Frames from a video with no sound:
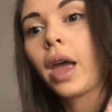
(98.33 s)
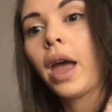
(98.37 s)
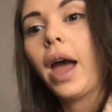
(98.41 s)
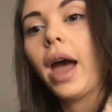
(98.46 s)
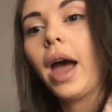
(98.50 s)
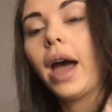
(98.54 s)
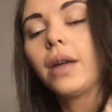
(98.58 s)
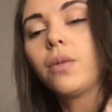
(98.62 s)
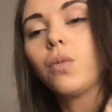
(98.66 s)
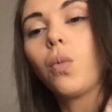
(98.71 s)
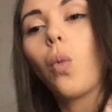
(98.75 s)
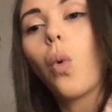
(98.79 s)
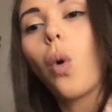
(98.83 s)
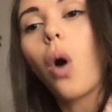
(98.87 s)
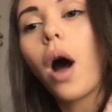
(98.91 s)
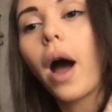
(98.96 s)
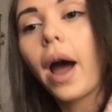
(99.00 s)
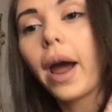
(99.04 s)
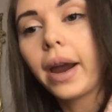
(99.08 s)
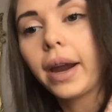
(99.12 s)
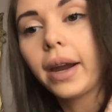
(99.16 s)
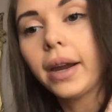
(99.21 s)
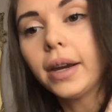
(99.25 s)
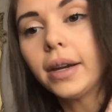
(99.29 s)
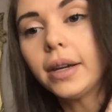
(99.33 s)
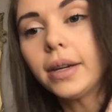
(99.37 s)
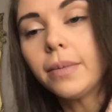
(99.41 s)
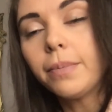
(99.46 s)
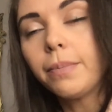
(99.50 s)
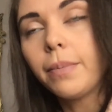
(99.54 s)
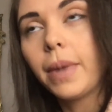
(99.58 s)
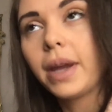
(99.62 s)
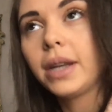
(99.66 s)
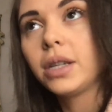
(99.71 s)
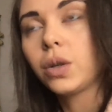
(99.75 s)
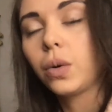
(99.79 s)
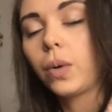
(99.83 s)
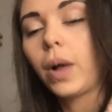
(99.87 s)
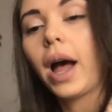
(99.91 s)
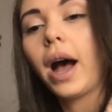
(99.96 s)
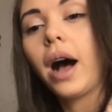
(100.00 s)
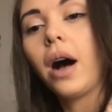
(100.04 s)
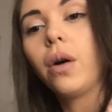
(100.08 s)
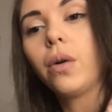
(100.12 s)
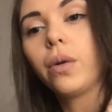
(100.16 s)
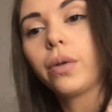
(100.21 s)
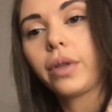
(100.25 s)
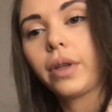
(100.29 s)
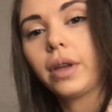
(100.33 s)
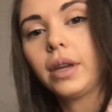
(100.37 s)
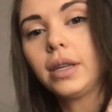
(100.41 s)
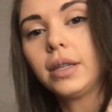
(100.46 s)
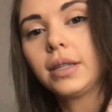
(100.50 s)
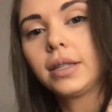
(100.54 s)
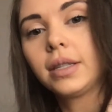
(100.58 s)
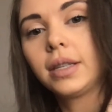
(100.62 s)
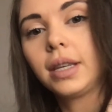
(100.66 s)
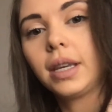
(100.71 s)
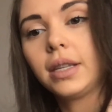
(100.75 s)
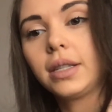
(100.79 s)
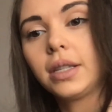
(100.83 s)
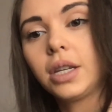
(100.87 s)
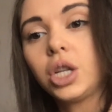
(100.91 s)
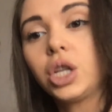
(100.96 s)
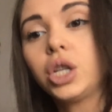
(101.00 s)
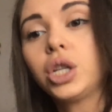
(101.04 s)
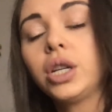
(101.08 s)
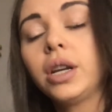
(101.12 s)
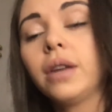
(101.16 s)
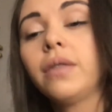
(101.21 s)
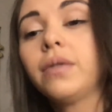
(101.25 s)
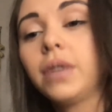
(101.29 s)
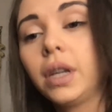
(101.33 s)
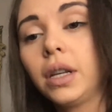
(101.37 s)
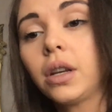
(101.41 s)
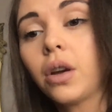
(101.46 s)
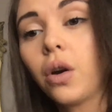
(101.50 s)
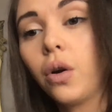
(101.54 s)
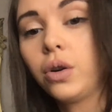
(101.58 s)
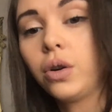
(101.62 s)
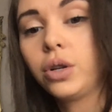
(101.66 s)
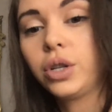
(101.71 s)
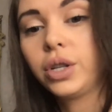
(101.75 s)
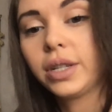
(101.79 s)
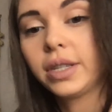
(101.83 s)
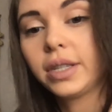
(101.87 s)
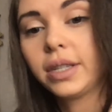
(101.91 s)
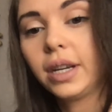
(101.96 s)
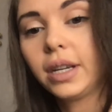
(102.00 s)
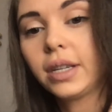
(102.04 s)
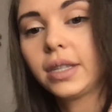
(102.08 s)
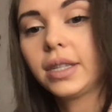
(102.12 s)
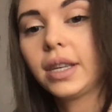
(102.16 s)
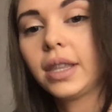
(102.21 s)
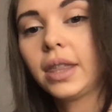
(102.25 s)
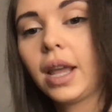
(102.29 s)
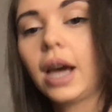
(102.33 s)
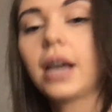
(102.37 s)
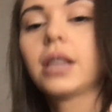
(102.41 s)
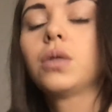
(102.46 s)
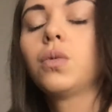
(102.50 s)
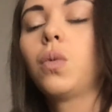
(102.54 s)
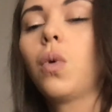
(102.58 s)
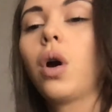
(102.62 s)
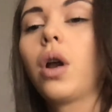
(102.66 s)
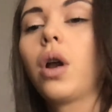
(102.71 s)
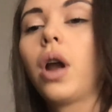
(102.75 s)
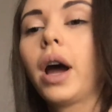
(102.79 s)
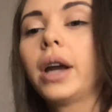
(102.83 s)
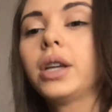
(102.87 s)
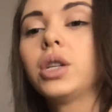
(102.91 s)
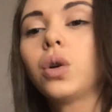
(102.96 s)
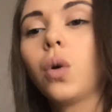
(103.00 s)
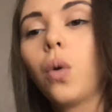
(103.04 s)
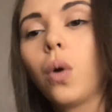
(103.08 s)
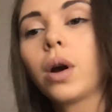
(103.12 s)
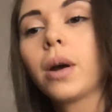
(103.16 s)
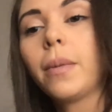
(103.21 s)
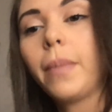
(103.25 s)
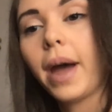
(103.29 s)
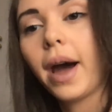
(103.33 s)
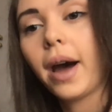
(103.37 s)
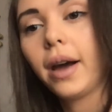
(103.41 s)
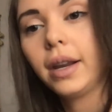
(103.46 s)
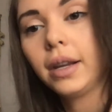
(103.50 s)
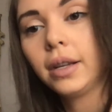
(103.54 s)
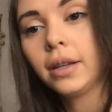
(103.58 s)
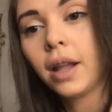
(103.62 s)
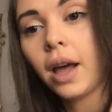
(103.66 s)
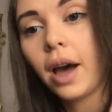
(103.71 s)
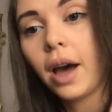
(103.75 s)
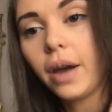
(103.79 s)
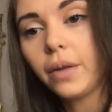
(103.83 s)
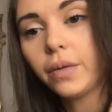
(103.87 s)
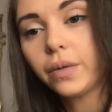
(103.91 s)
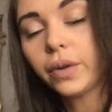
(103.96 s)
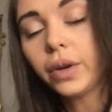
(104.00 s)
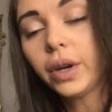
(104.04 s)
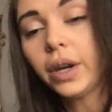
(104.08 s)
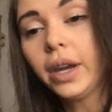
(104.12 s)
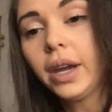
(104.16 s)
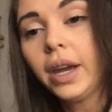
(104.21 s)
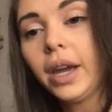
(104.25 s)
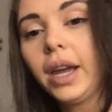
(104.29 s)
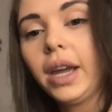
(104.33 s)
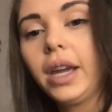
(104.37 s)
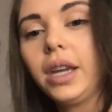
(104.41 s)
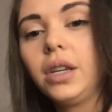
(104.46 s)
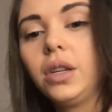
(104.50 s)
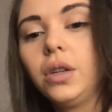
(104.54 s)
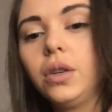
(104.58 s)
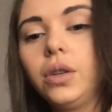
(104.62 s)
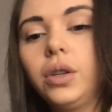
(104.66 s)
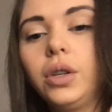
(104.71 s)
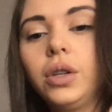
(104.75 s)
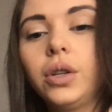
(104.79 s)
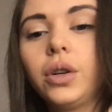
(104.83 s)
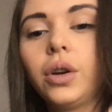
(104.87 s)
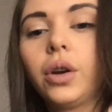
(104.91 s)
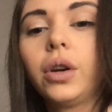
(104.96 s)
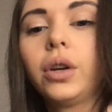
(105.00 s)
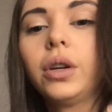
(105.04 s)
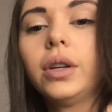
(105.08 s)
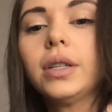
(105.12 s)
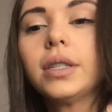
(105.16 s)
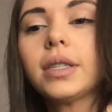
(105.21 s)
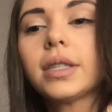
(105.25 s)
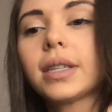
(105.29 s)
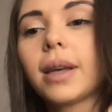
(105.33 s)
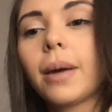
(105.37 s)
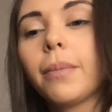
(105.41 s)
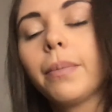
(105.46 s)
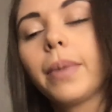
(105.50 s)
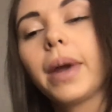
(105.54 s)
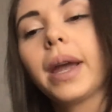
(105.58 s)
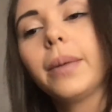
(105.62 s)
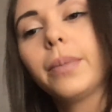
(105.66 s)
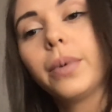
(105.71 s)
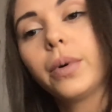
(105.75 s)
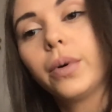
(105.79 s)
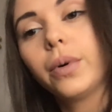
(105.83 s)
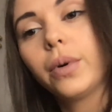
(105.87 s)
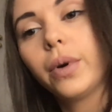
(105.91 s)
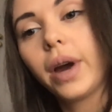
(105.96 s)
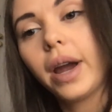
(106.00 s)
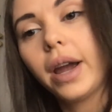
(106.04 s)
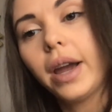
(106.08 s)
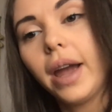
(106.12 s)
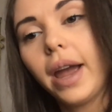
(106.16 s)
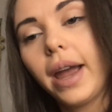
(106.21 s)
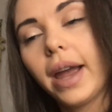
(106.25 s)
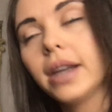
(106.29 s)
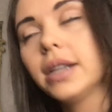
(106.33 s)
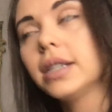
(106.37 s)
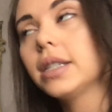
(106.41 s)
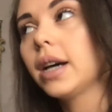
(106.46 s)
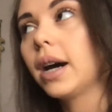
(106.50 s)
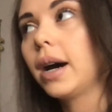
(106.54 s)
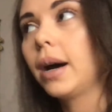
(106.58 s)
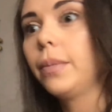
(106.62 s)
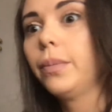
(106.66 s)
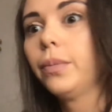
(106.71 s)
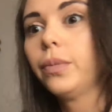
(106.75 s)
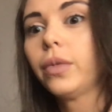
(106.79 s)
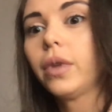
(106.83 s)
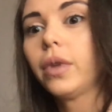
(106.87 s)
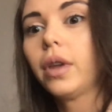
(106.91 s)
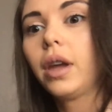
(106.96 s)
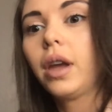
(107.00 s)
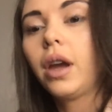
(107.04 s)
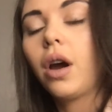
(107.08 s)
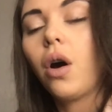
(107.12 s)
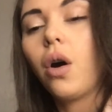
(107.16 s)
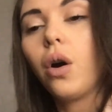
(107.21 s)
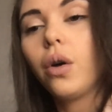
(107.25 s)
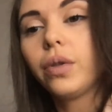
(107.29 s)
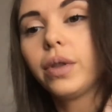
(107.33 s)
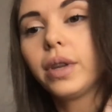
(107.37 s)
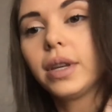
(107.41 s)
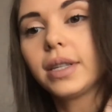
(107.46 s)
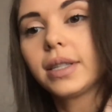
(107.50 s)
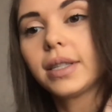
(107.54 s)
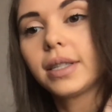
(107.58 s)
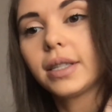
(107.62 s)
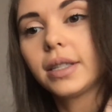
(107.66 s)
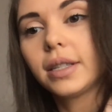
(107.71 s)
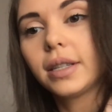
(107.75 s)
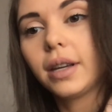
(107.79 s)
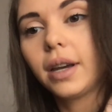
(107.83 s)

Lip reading: and why mental health is a shift in consciousness. And that's what I talk about in life. You know, some people end up on this